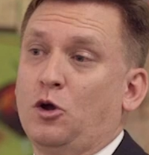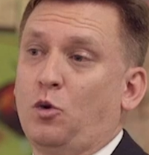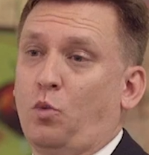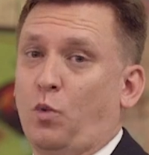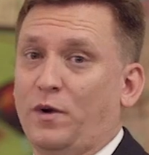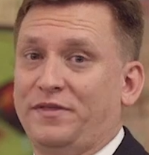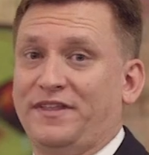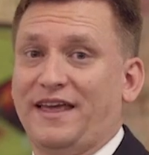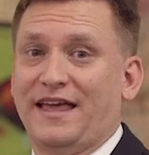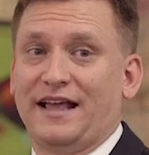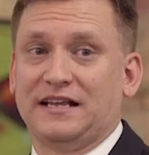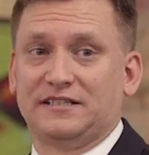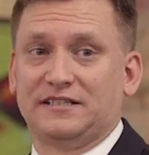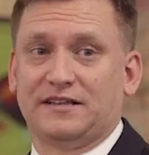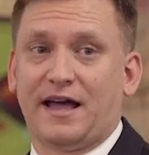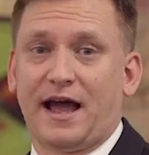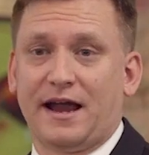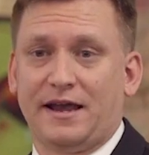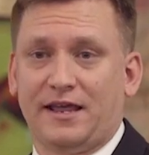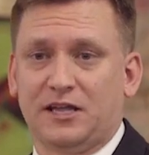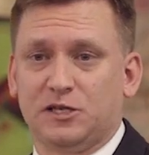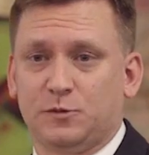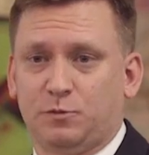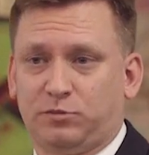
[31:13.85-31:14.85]
when the
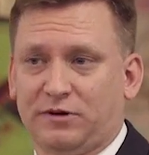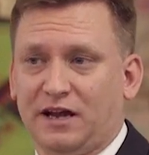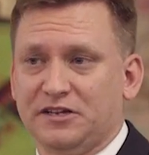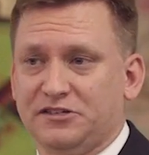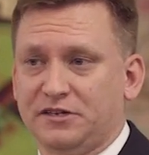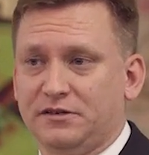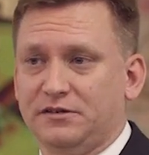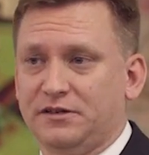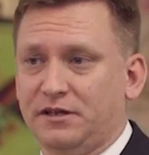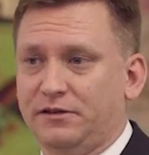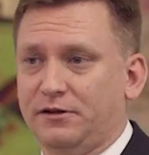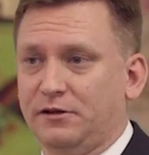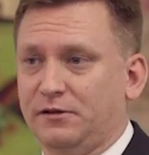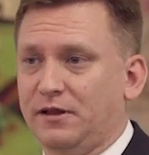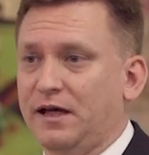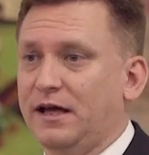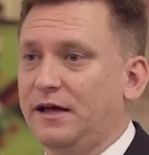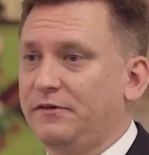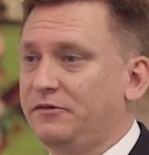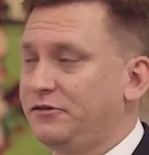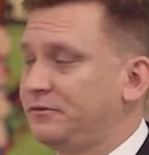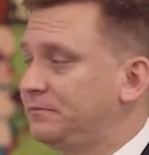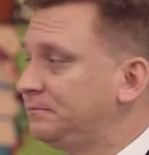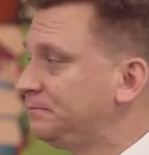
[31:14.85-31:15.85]
anxiety is present in their
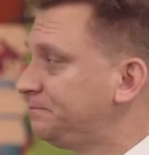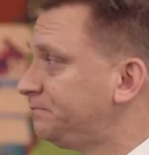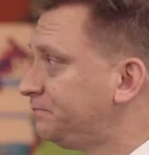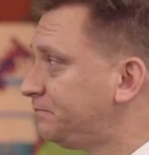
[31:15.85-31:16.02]
lives.